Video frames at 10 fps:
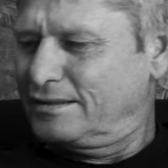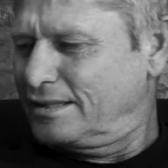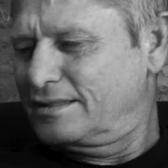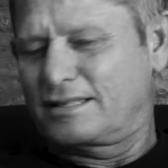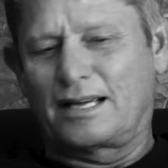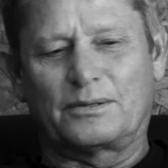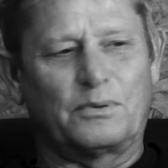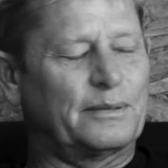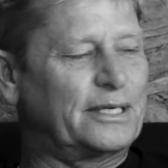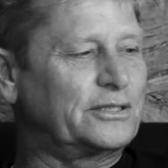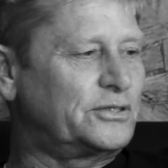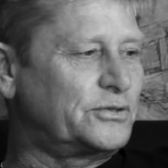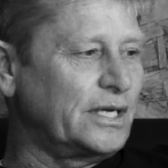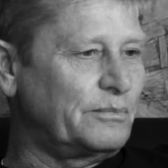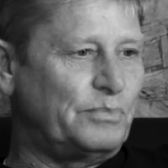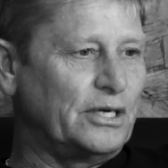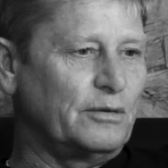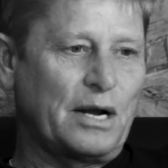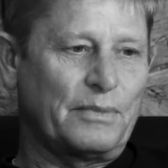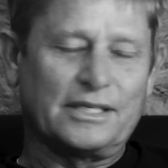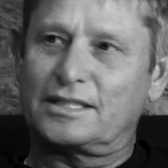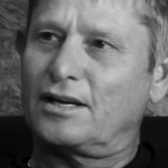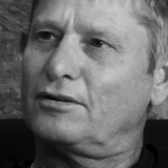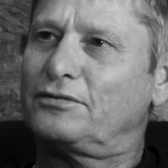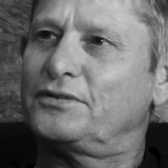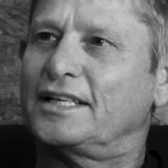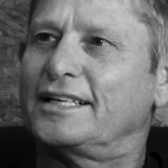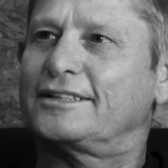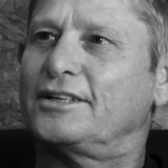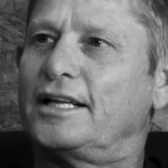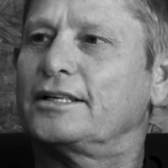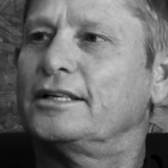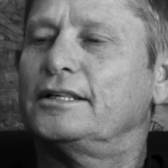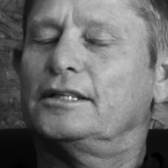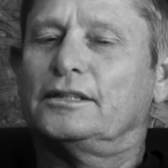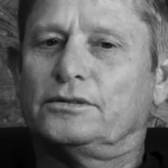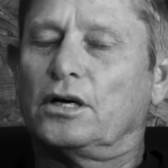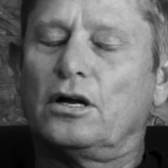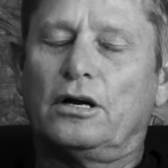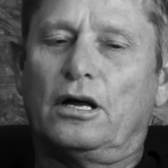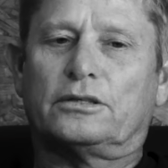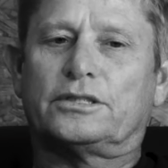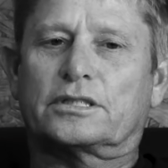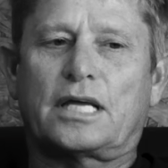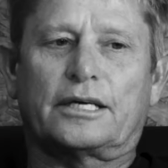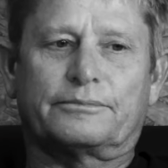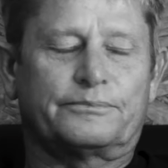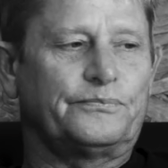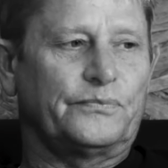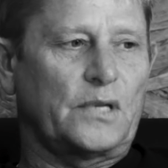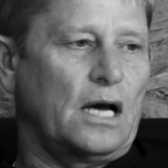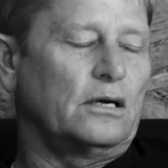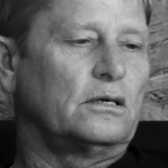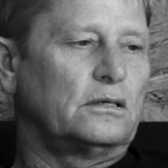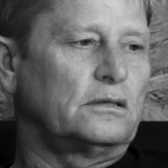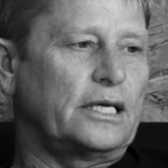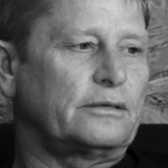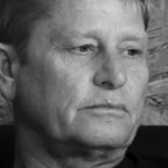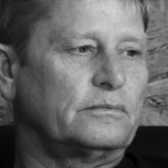it's like, what do I mean, drink beer by myself? And like, they're like, no, no, no, just like, I don't know, like,